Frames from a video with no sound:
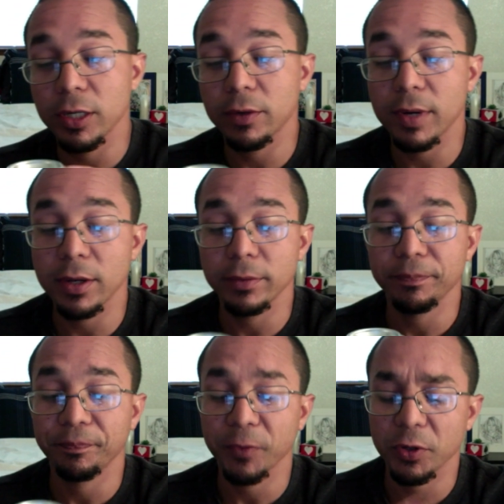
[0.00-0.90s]
around
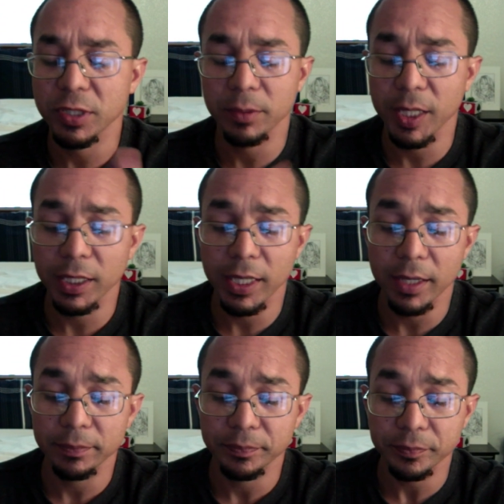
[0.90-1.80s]
or something like
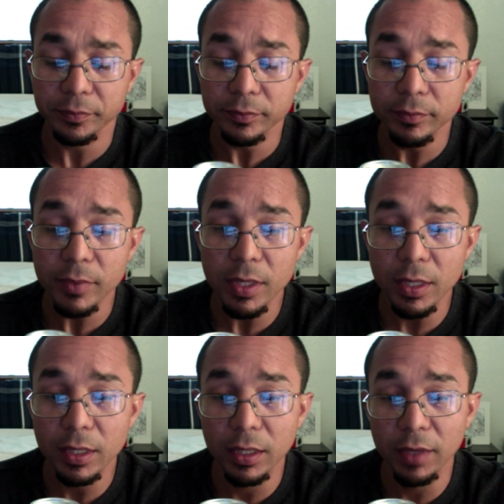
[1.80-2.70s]
that.
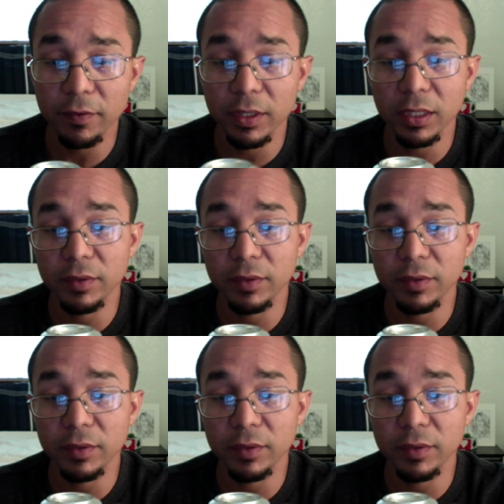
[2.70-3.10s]
Leave